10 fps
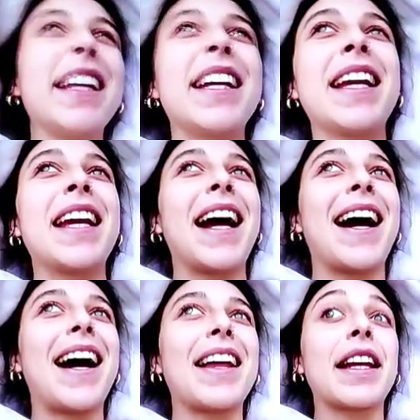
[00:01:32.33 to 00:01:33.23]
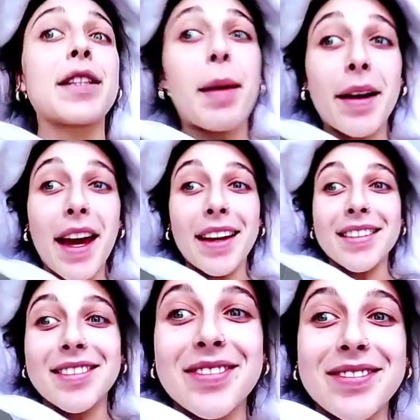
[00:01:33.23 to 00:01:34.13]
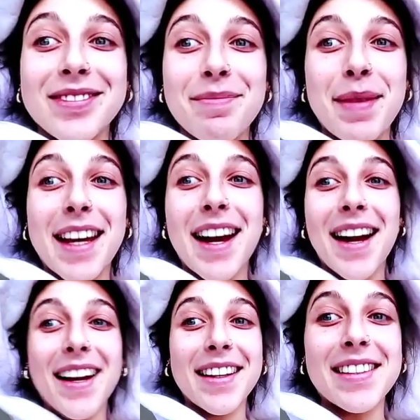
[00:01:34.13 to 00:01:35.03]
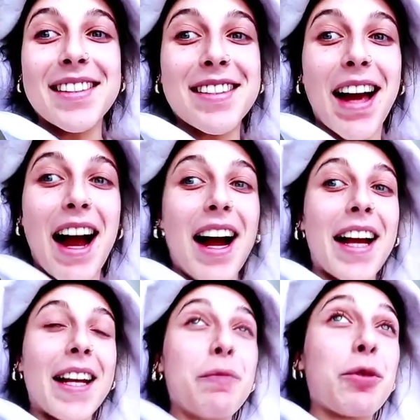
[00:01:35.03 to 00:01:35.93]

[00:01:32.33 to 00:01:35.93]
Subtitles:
it and the bigness of it. I guess what I'm trying